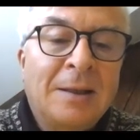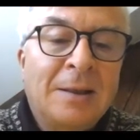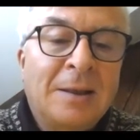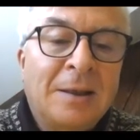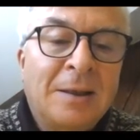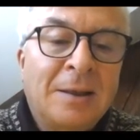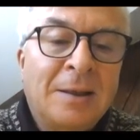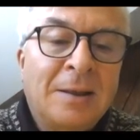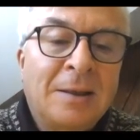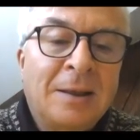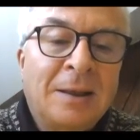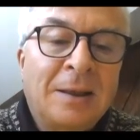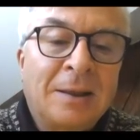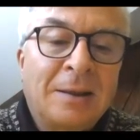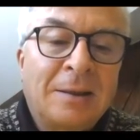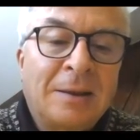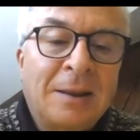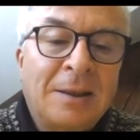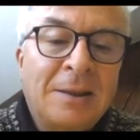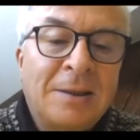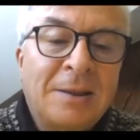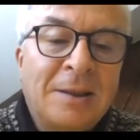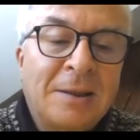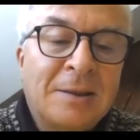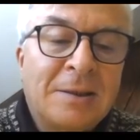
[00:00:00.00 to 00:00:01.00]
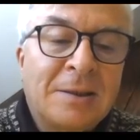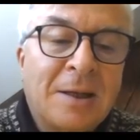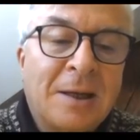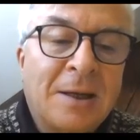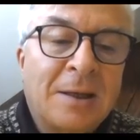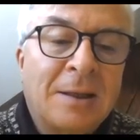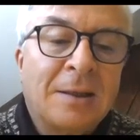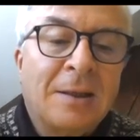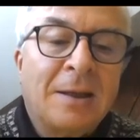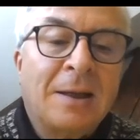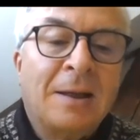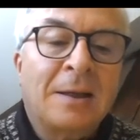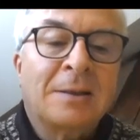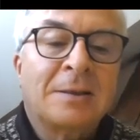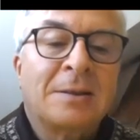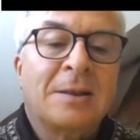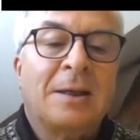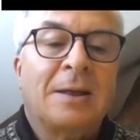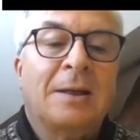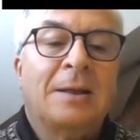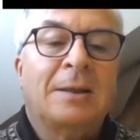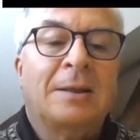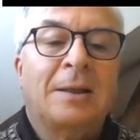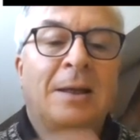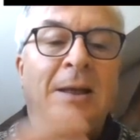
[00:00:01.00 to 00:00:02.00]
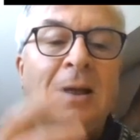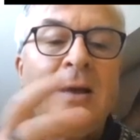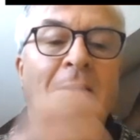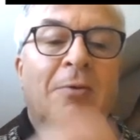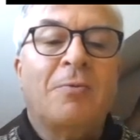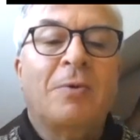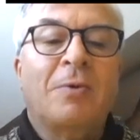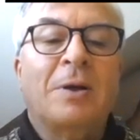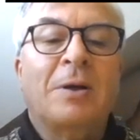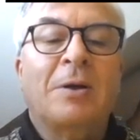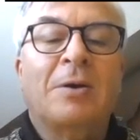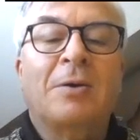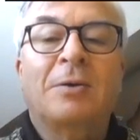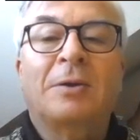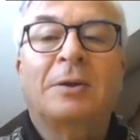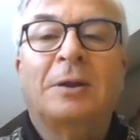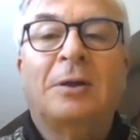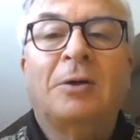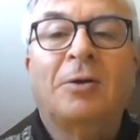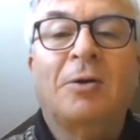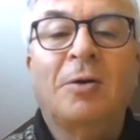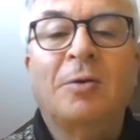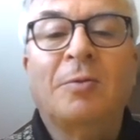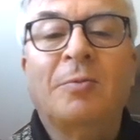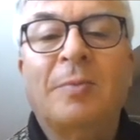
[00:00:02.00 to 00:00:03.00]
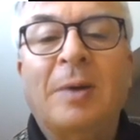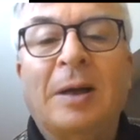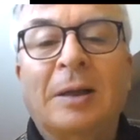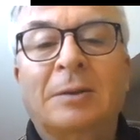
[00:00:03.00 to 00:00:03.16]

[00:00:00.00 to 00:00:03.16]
the test anxiety, and we know their home